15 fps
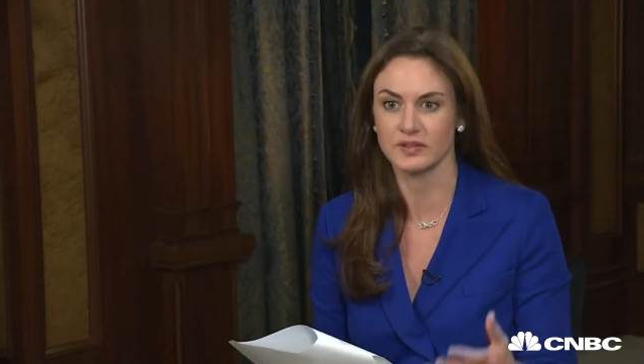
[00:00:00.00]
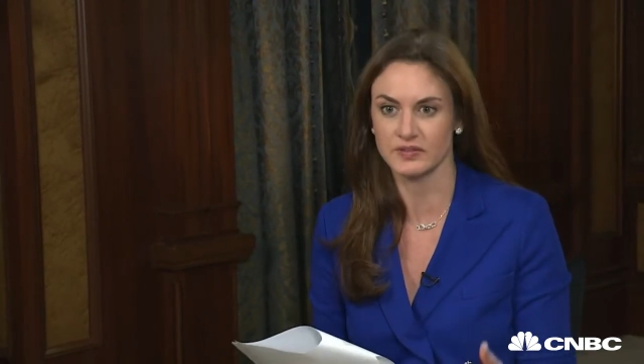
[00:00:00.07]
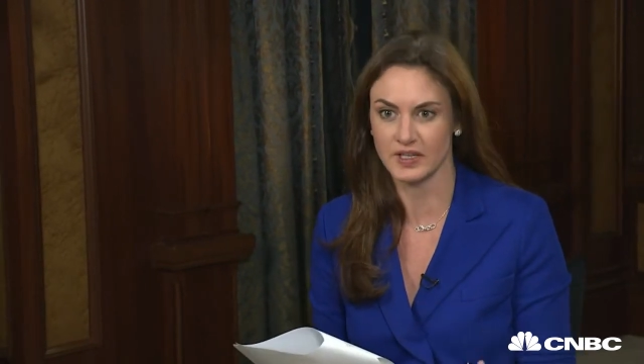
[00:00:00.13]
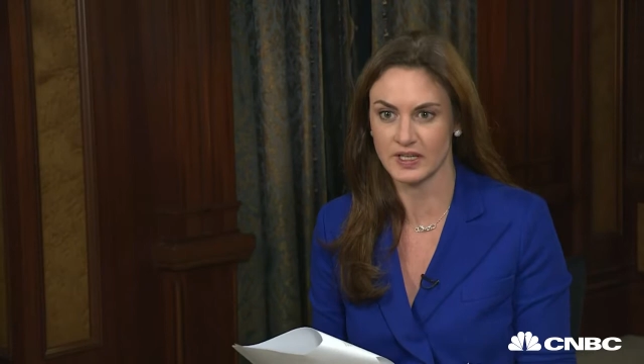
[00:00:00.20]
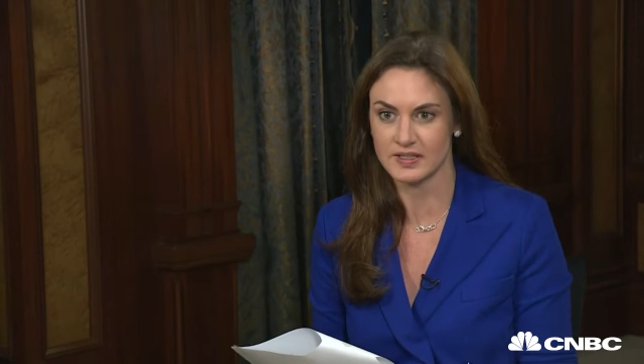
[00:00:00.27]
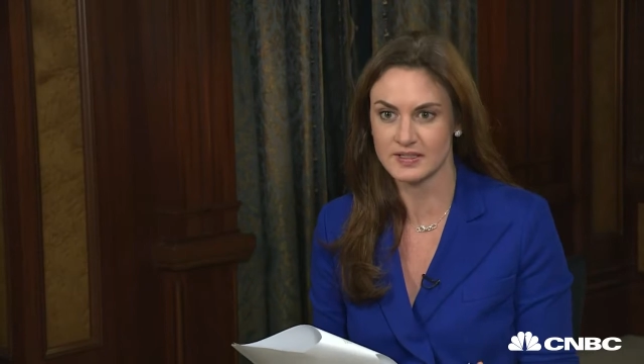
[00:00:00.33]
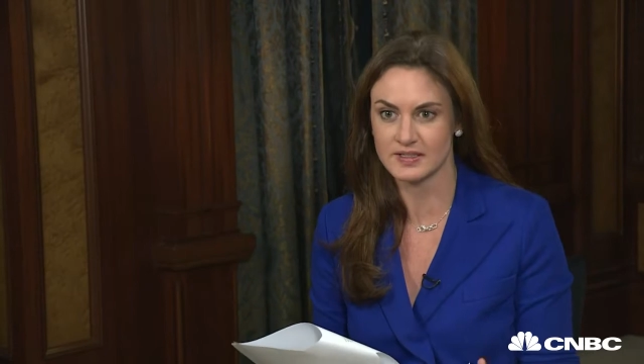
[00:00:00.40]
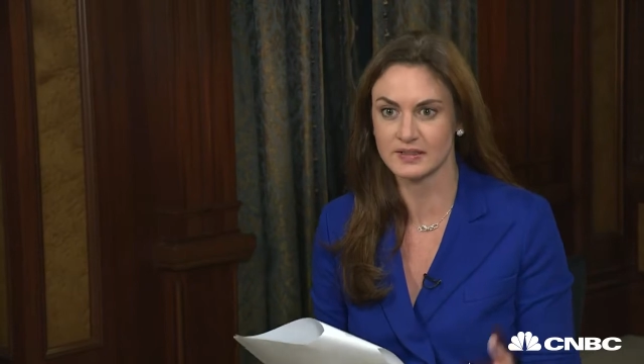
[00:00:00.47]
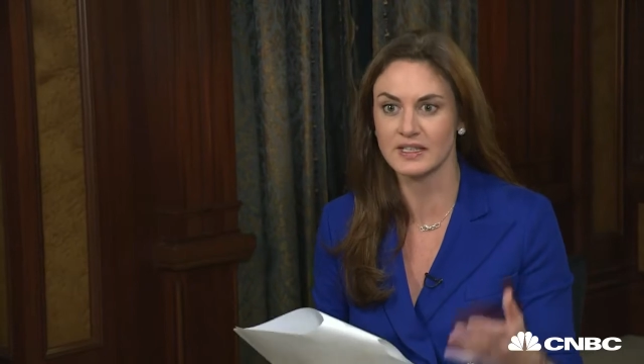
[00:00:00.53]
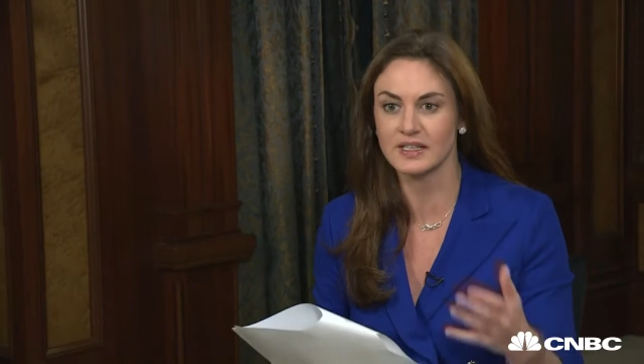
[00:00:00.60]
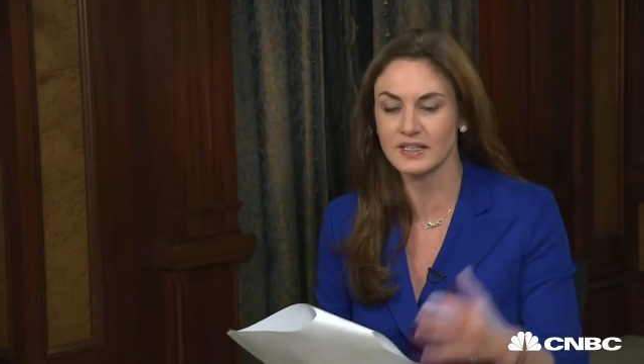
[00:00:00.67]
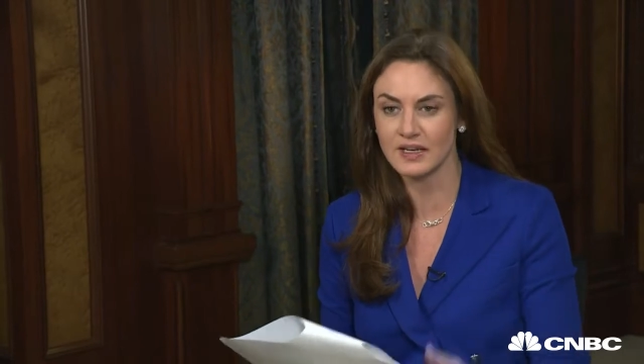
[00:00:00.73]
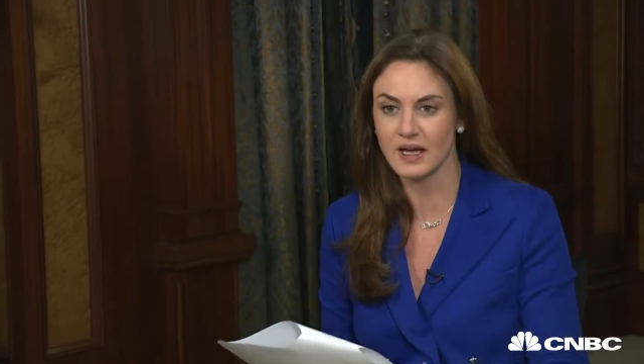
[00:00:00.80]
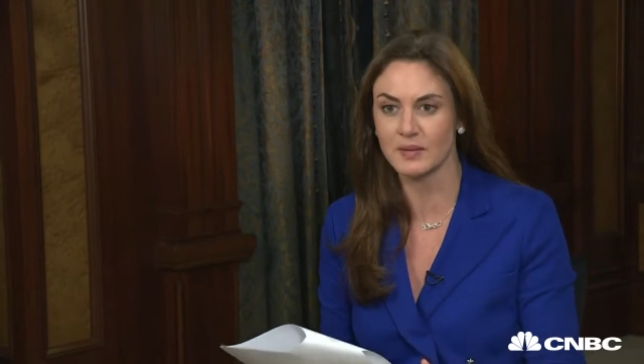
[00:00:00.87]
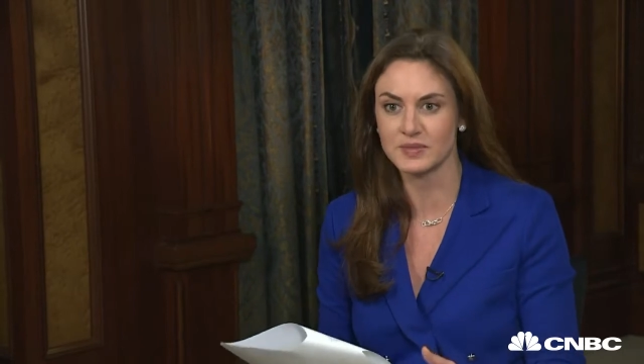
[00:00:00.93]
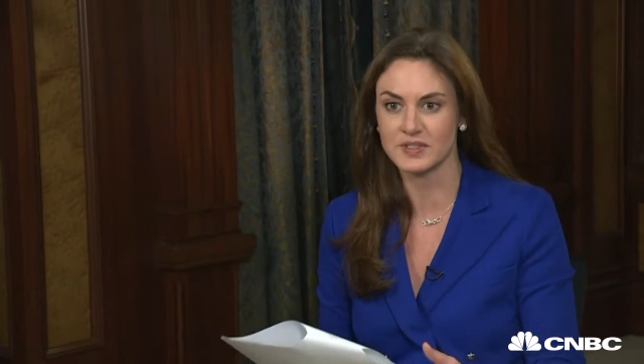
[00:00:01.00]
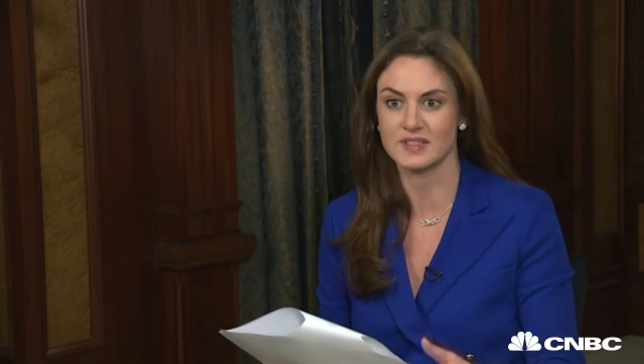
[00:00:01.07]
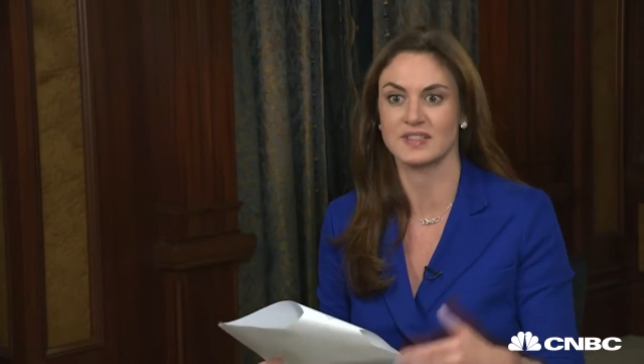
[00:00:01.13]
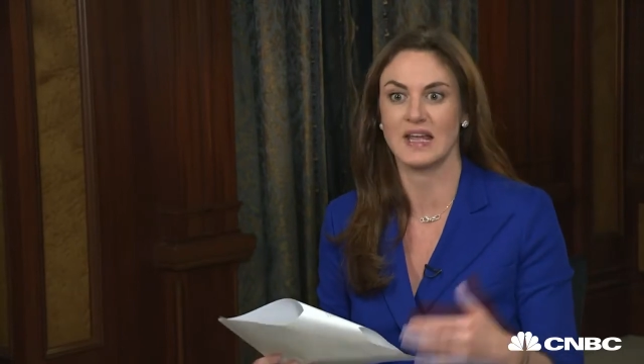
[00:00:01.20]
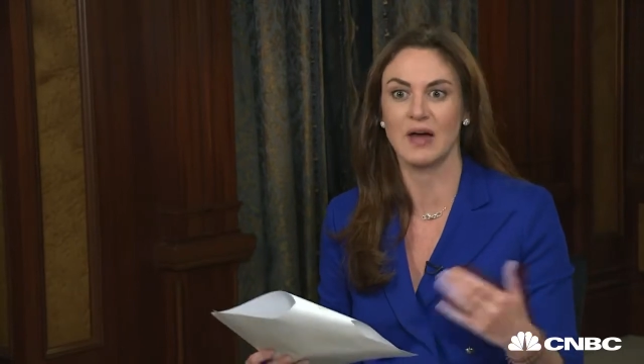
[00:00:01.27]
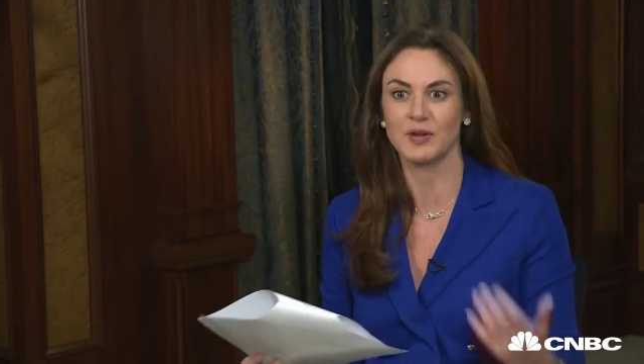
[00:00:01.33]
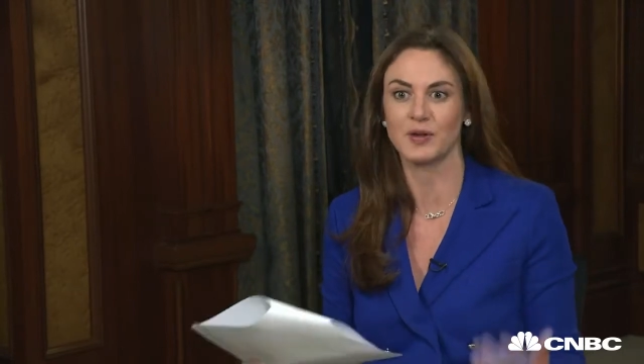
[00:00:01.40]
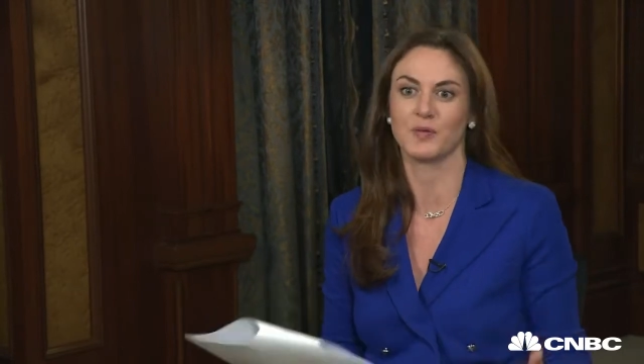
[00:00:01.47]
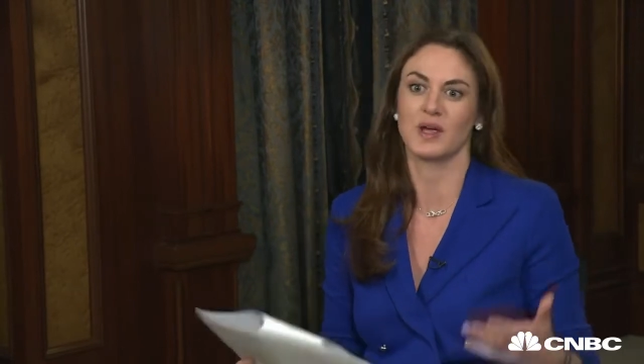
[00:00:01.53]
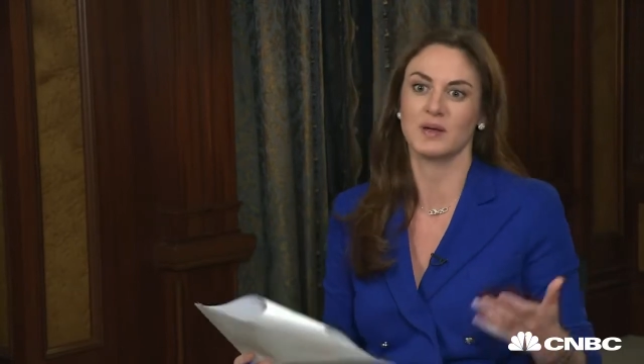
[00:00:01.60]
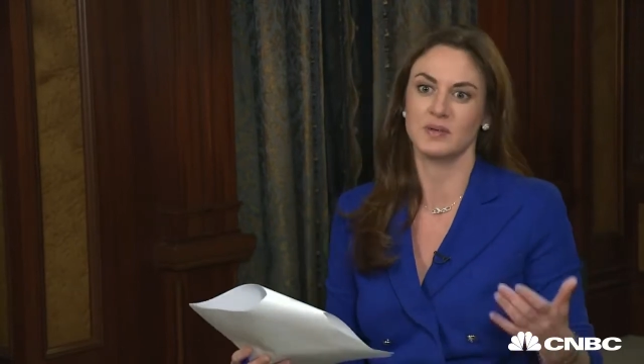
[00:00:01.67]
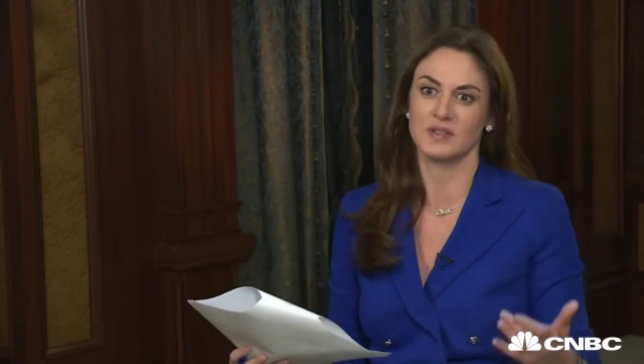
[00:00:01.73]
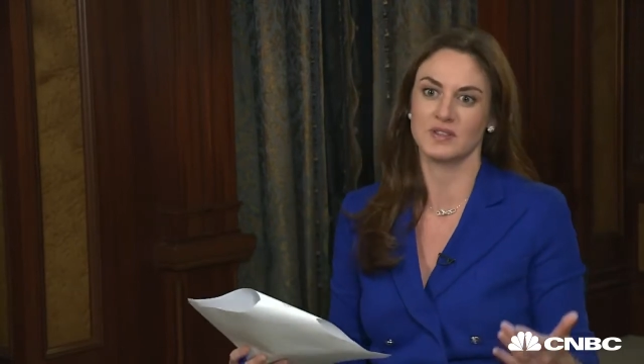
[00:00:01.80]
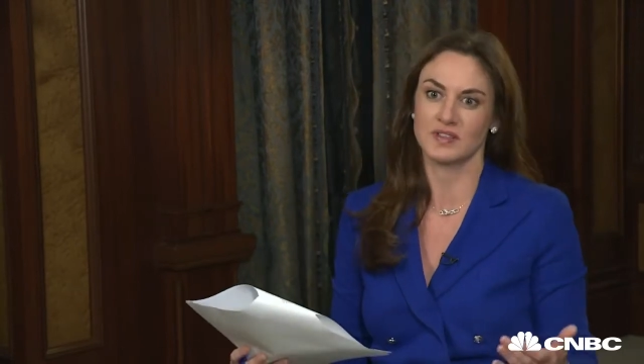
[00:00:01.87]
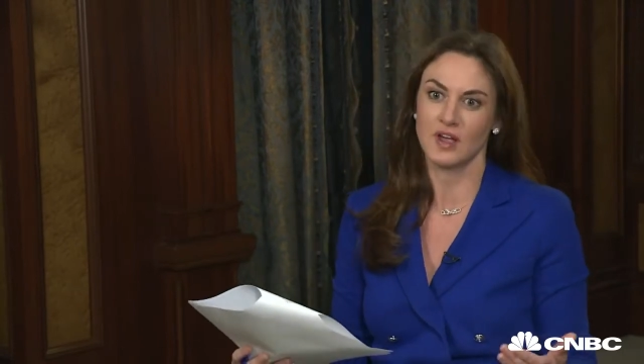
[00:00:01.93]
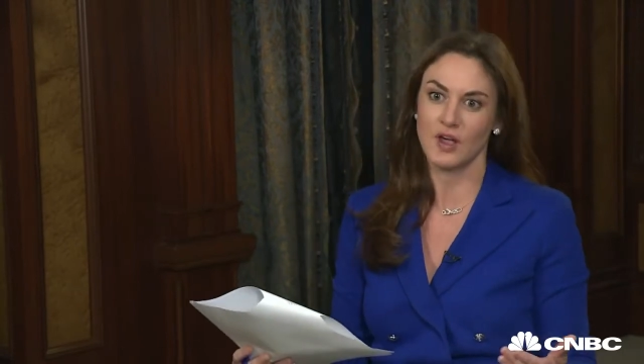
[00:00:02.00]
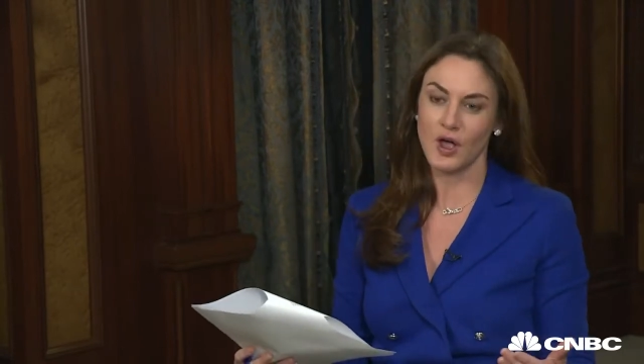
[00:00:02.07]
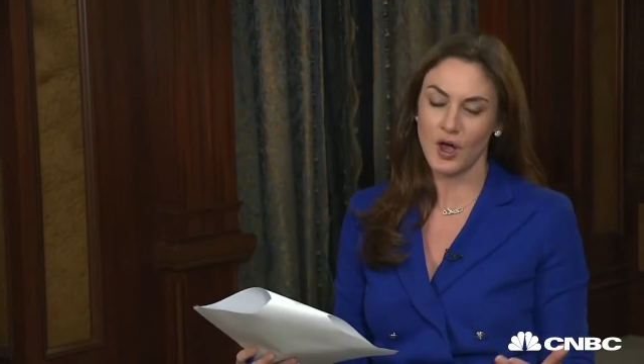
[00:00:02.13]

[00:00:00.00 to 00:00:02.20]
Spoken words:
events leading up to Saudi Arabia's